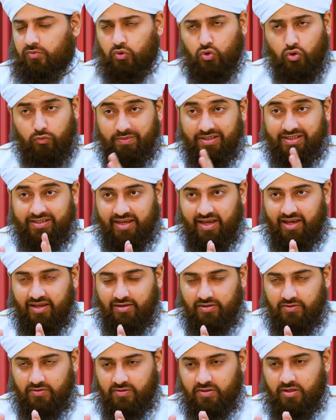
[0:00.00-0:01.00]
Don't be
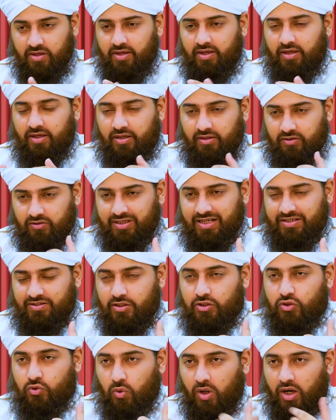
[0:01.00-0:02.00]
careless. So let's
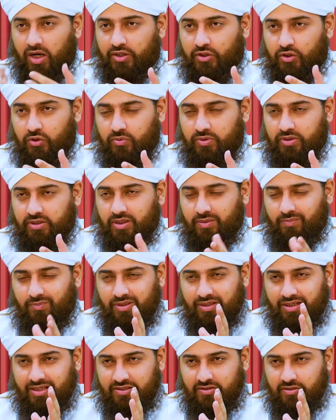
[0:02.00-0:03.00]
say you are doing it,
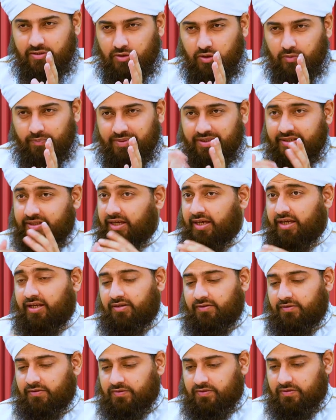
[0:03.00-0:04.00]
but let's not be
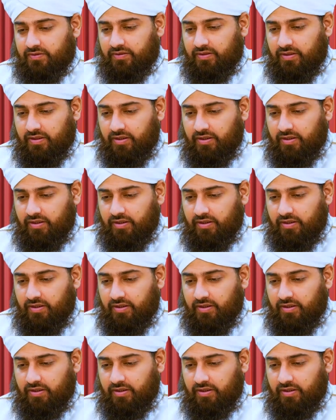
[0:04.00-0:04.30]
careless.